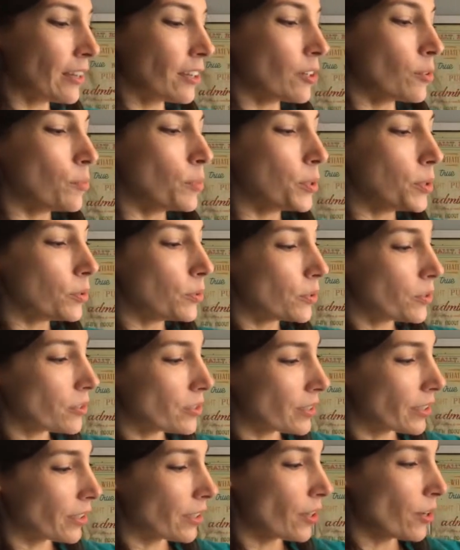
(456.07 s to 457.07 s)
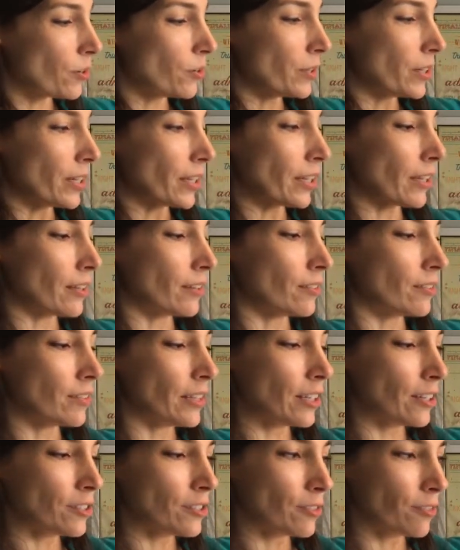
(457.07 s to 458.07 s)
Computers and Coding. And
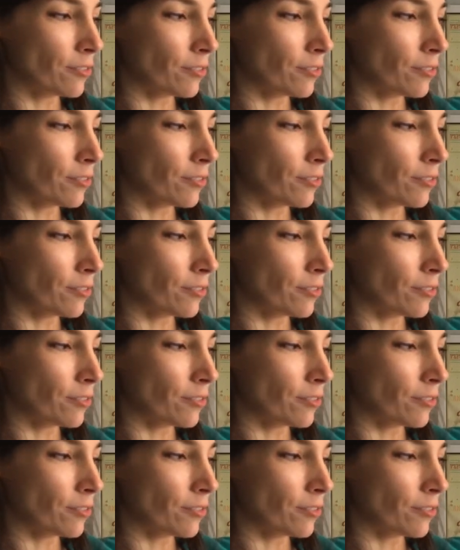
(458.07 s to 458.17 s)
here's a